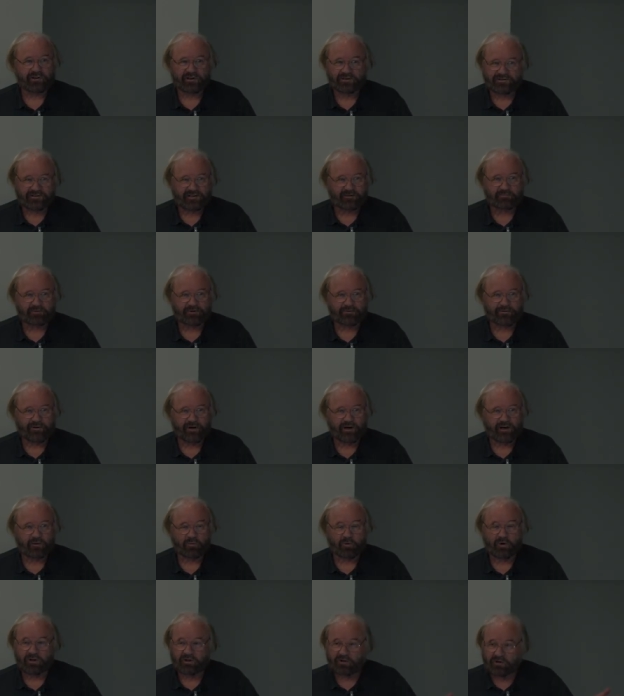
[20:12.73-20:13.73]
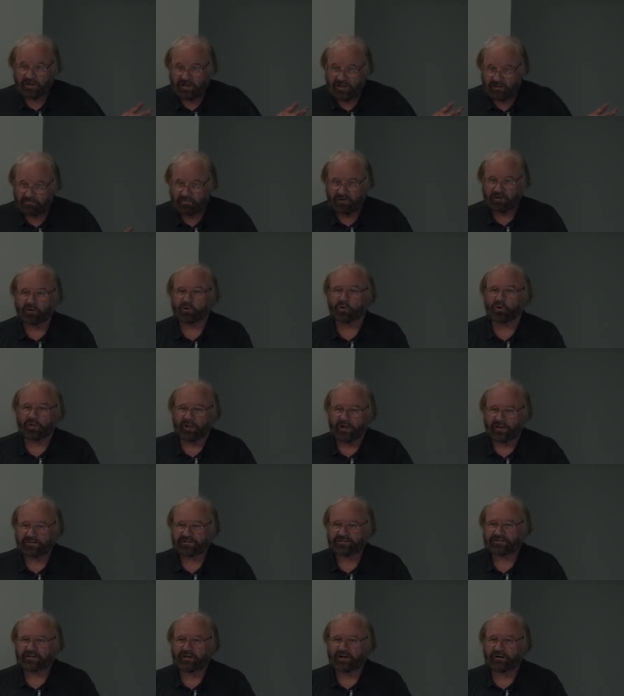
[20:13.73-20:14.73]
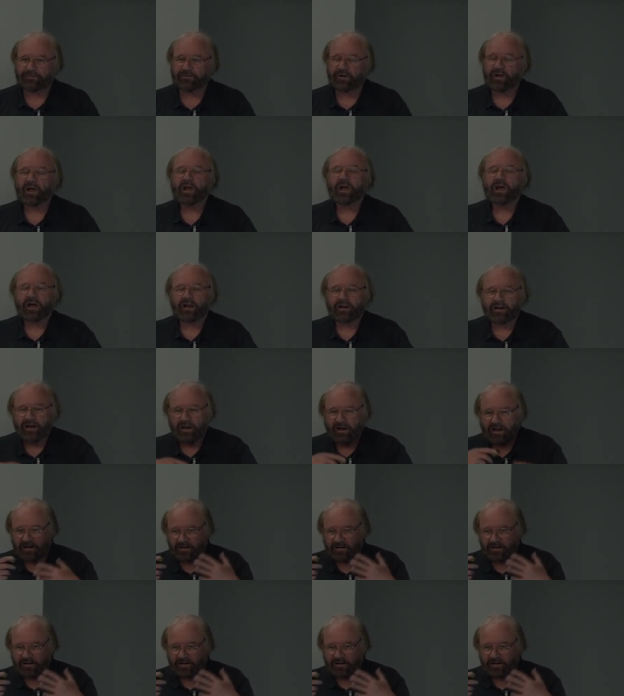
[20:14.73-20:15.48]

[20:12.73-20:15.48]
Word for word: not simplified, where you keep in all that stuff and,